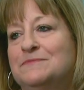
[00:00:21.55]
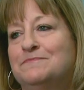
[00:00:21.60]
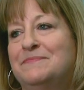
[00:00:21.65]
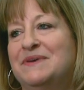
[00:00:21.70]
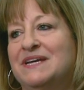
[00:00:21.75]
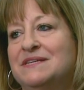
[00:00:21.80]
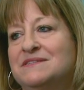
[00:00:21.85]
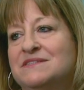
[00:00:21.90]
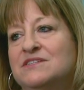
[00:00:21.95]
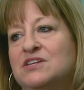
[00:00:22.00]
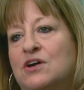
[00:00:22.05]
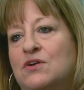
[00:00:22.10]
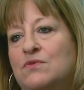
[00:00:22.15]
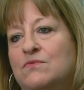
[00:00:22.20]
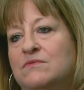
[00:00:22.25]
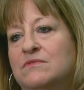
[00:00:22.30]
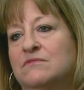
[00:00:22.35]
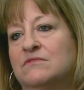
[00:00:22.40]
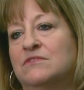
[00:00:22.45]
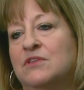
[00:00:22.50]
best
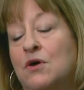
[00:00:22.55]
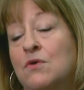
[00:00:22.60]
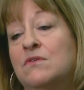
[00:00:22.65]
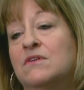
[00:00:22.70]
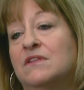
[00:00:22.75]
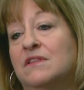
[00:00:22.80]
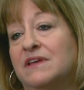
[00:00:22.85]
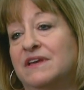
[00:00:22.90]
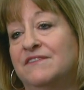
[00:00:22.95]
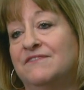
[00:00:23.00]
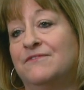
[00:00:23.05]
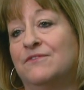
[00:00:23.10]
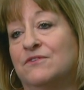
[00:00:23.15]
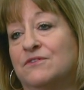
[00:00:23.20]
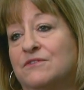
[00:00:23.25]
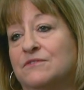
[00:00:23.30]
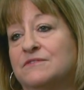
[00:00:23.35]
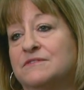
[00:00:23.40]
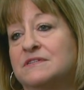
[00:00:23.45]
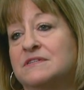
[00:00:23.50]
known locally for
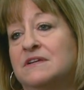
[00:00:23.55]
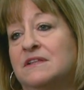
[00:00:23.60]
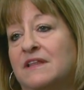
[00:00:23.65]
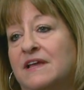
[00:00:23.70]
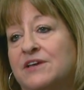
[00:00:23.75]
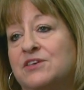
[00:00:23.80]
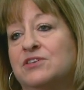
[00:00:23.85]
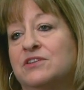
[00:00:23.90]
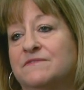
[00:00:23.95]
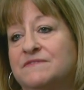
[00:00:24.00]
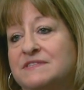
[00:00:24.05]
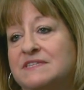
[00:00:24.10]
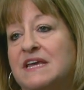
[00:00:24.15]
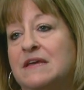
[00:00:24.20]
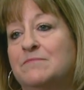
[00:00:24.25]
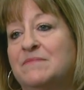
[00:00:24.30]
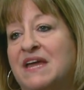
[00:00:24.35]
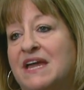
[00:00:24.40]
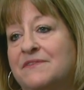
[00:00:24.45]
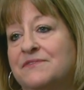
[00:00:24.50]
her collection of
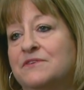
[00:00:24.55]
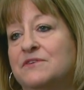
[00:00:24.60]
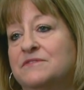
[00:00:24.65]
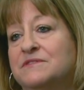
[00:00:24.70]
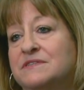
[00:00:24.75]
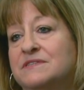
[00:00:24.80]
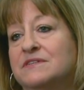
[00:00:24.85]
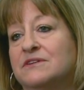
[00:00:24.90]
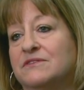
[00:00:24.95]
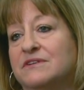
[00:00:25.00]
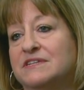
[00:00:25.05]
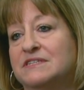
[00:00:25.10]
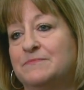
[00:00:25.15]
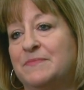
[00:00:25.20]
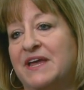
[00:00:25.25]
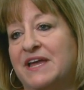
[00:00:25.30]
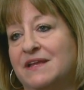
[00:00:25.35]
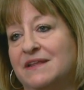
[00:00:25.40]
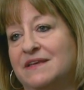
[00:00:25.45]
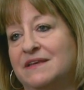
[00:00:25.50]
Saint Matthew's series
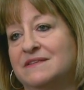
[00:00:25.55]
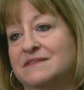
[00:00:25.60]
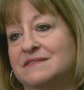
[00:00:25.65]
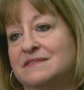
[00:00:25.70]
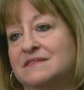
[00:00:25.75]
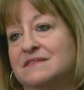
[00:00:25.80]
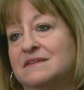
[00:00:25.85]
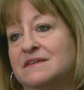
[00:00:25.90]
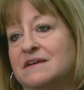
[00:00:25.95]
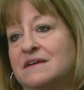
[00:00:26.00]
paintings.